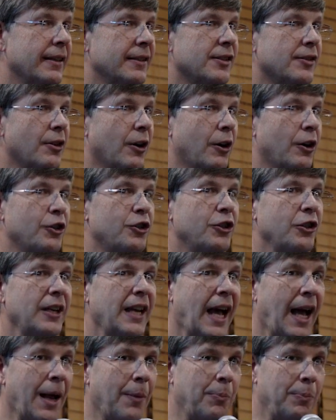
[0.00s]
The stars should
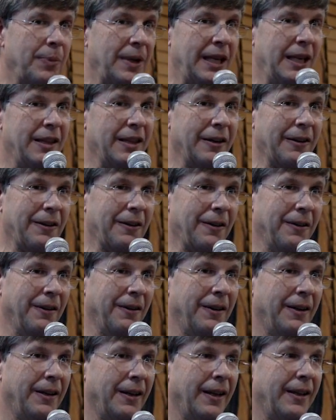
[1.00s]
not be there.
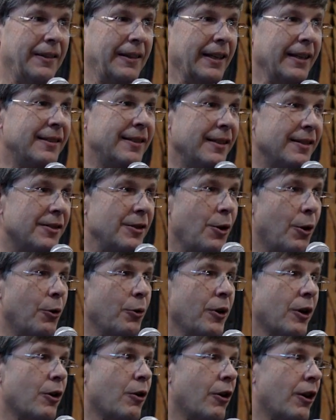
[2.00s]
This is
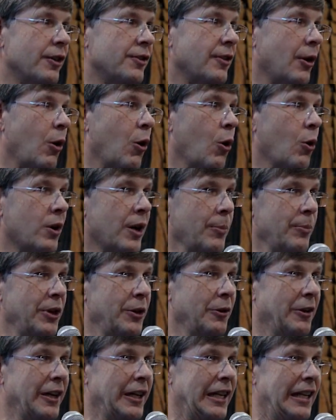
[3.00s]
known across the whole
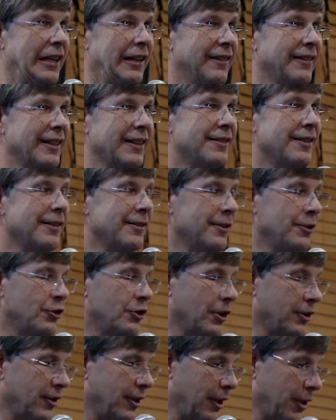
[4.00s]
community. This isn't
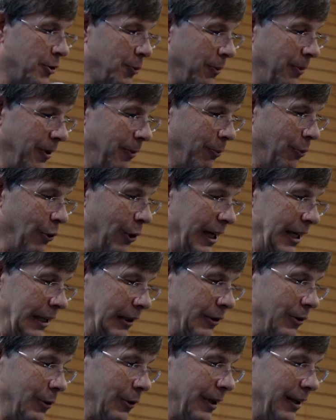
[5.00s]
just us
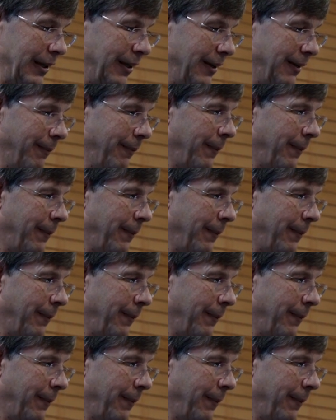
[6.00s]
pointing to it.